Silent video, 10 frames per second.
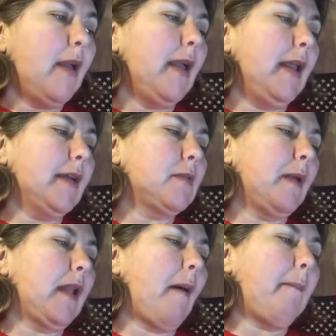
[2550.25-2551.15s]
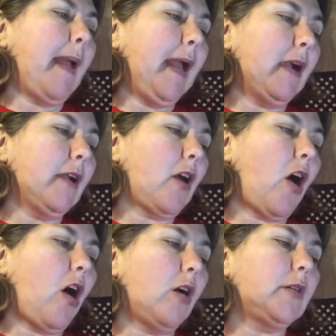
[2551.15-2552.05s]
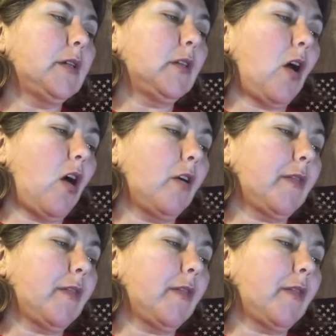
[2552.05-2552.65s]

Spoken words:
"It has been apparent all along